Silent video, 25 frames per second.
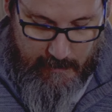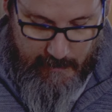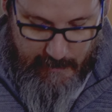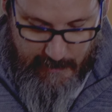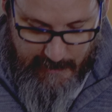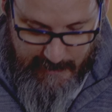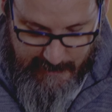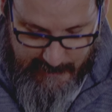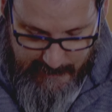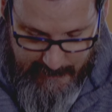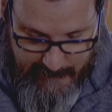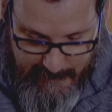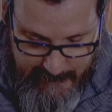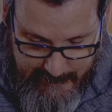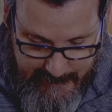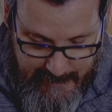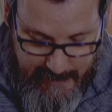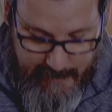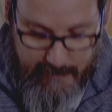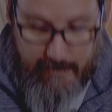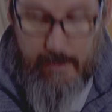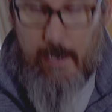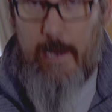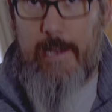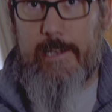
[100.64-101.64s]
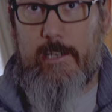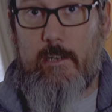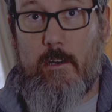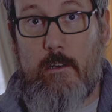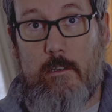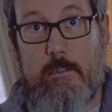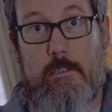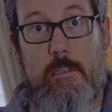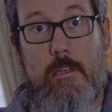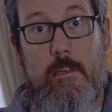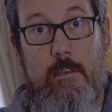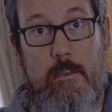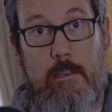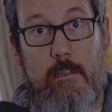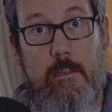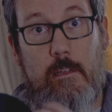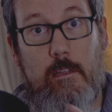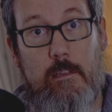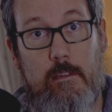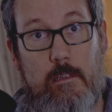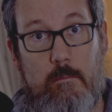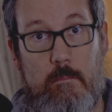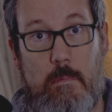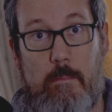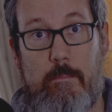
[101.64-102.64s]
Uh, and then I got
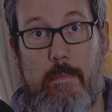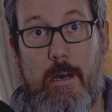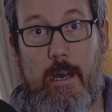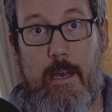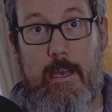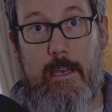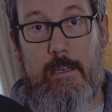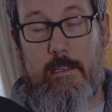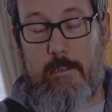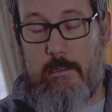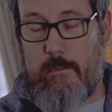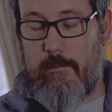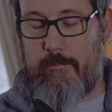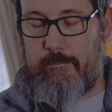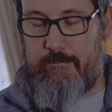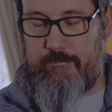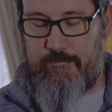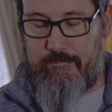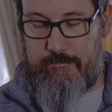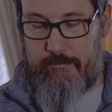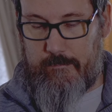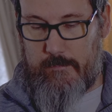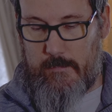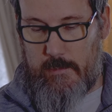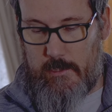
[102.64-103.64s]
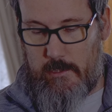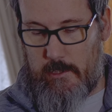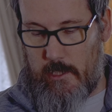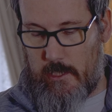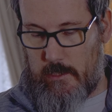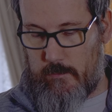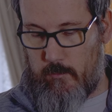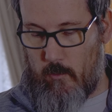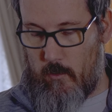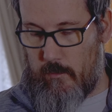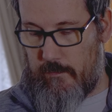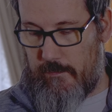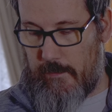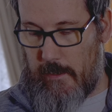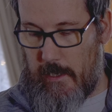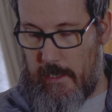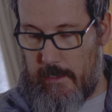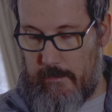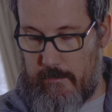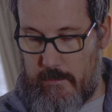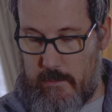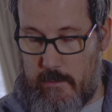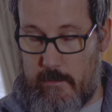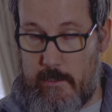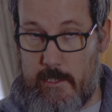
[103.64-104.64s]
the Mamiya Six four
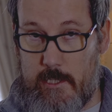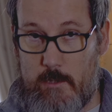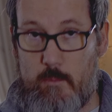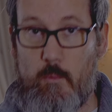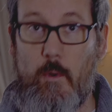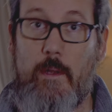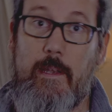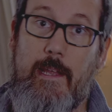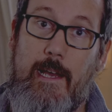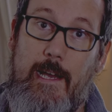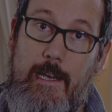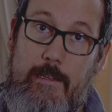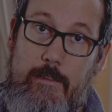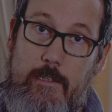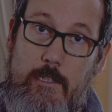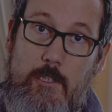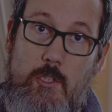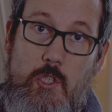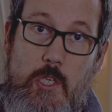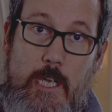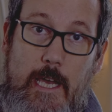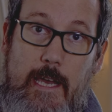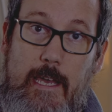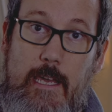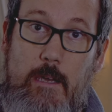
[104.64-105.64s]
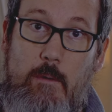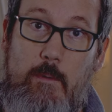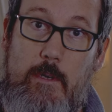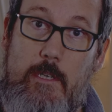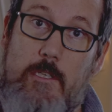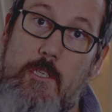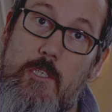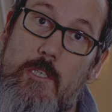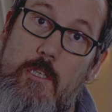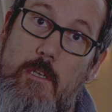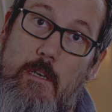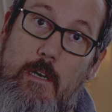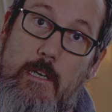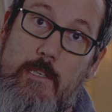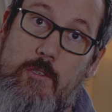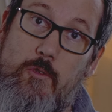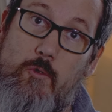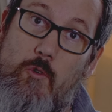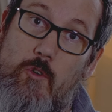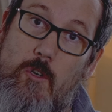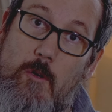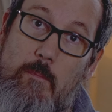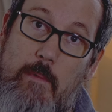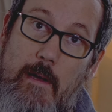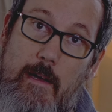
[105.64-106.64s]
five. So this one and the J, which I
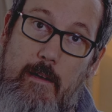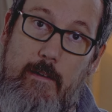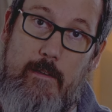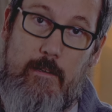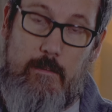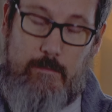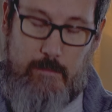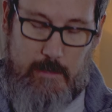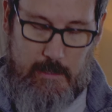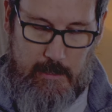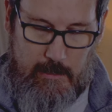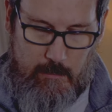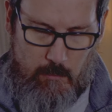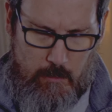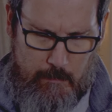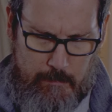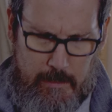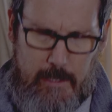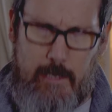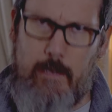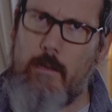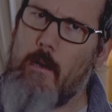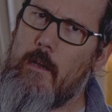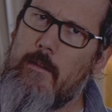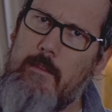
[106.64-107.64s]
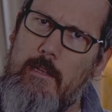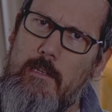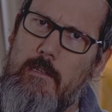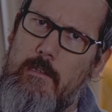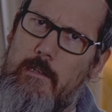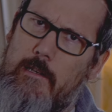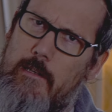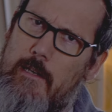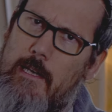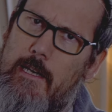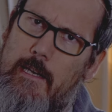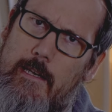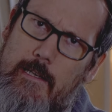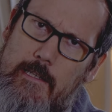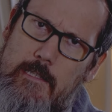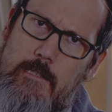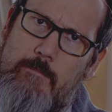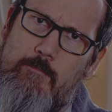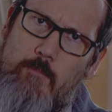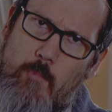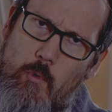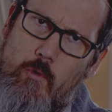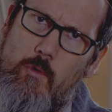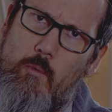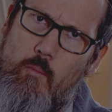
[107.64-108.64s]
talk about in a video up here. I think, can I list
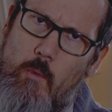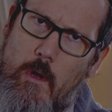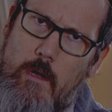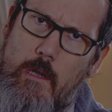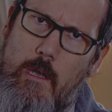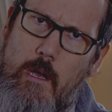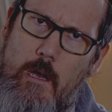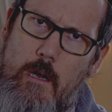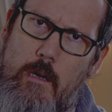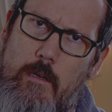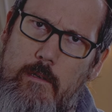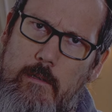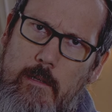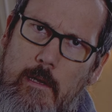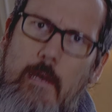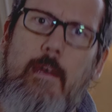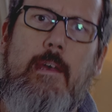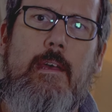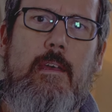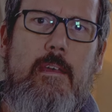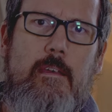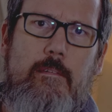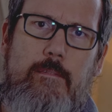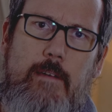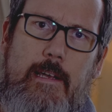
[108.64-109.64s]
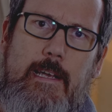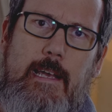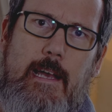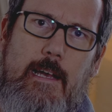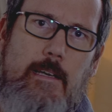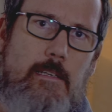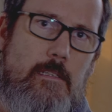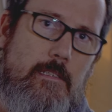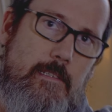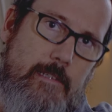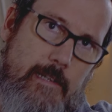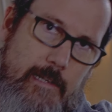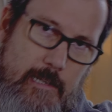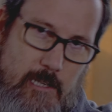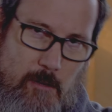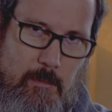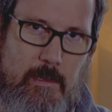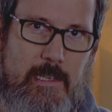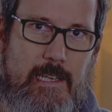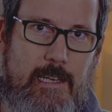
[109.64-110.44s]
more than one card? If I can't, it'll be